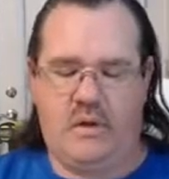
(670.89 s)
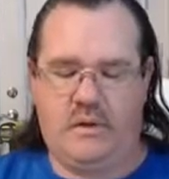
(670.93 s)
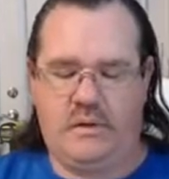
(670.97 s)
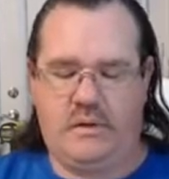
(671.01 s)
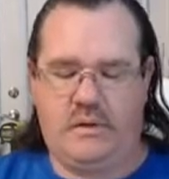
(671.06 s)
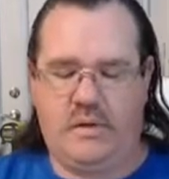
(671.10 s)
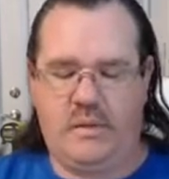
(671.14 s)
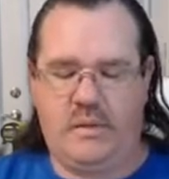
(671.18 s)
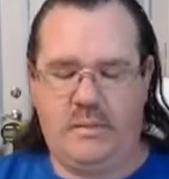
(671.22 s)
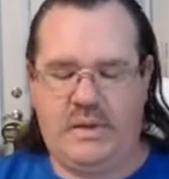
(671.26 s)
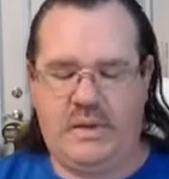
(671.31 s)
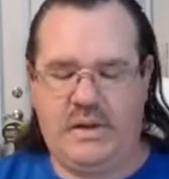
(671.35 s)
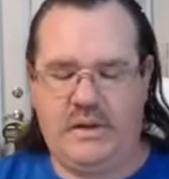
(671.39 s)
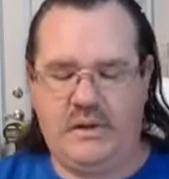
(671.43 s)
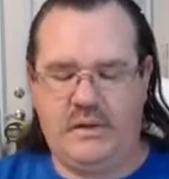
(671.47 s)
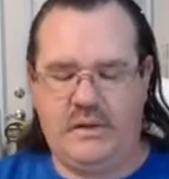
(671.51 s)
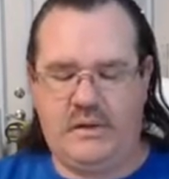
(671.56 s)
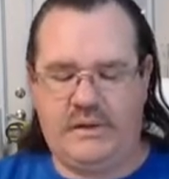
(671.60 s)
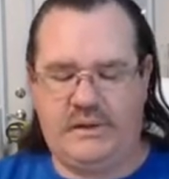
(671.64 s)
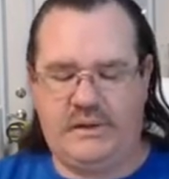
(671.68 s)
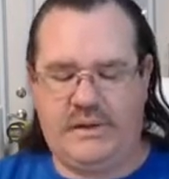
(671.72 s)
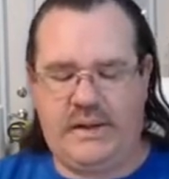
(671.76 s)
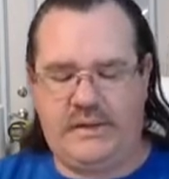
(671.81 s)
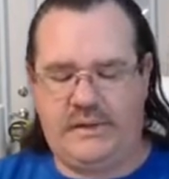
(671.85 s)
There's going to be a
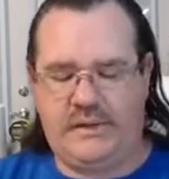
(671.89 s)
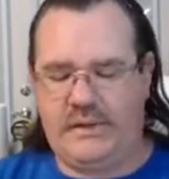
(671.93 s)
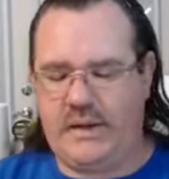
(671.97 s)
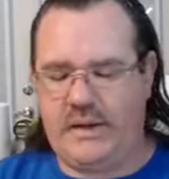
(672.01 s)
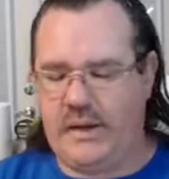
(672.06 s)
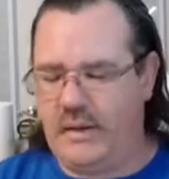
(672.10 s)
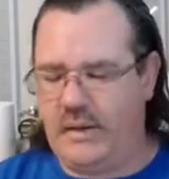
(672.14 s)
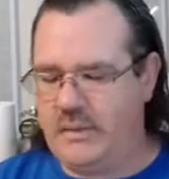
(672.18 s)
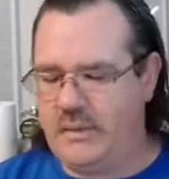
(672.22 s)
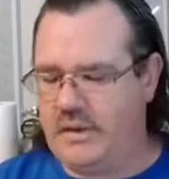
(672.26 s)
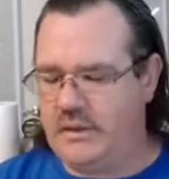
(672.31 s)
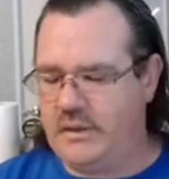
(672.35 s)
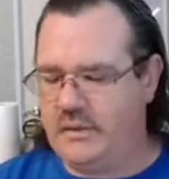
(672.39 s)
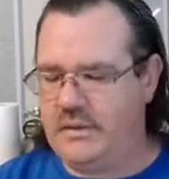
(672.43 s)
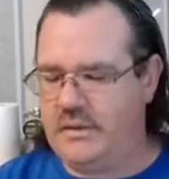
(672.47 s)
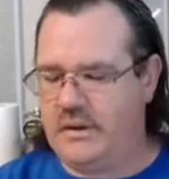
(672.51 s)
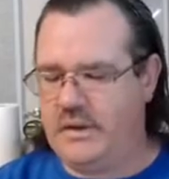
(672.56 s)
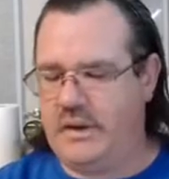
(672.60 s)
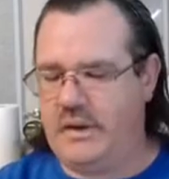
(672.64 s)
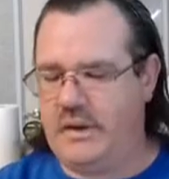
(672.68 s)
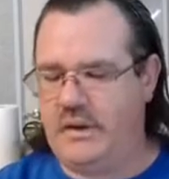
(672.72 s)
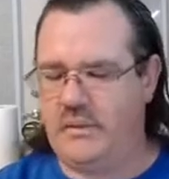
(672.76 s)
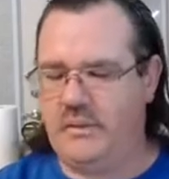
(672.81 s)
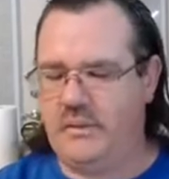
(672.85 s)
little bedtime here
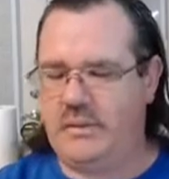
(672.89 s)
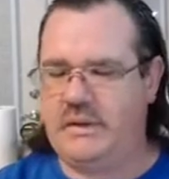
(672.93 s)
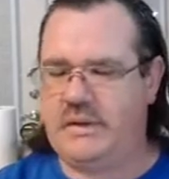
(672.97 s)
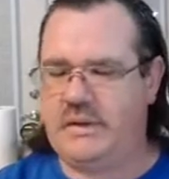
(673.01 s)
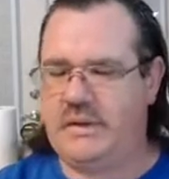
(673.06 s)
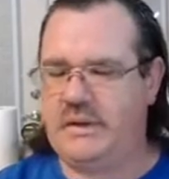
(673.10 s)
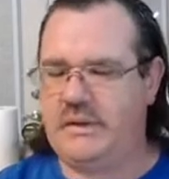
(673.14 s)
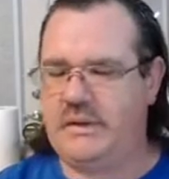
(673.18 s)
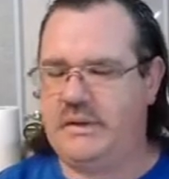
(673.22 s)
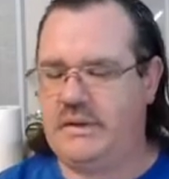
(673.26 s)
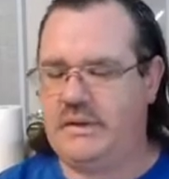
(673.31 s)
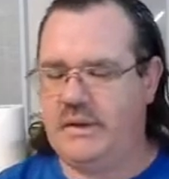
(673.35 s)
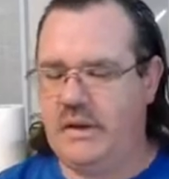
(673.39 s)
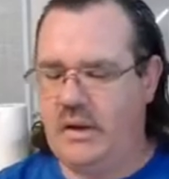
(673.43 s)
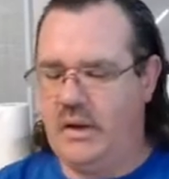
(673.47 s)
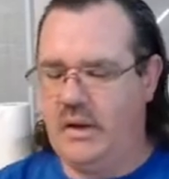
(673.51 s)
tonight with this